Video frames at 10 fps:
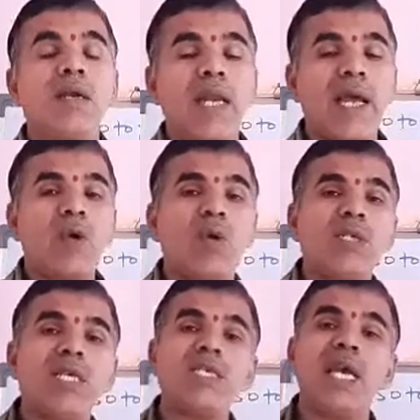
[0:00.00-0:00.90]

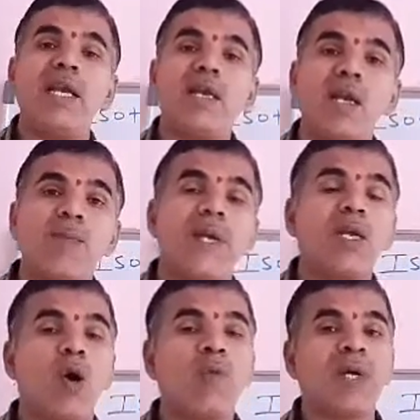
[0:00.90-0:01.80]
diagnosis and
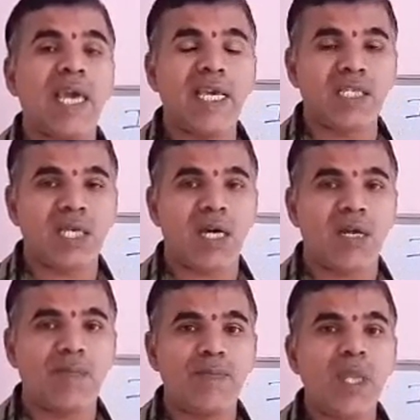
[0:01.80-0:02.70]
treatment of
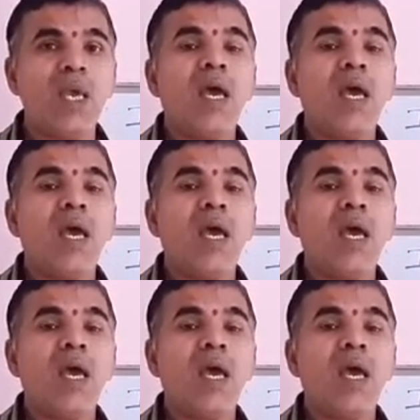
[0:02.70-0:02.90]
cancer.